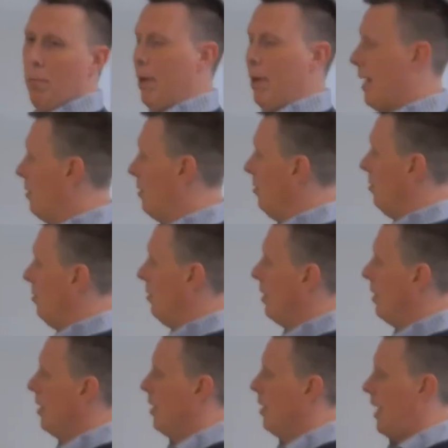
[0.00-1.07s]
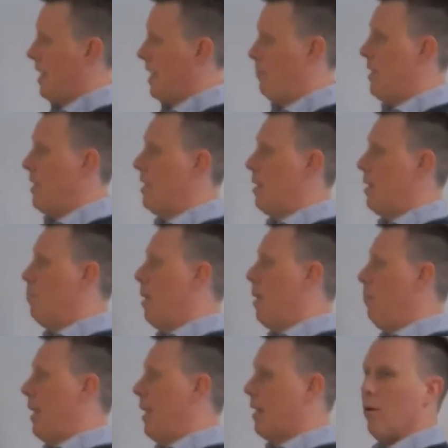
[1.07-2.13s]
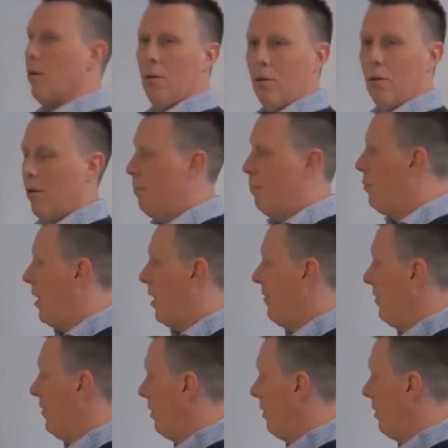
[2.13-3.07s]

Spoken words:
or explicitly public or private or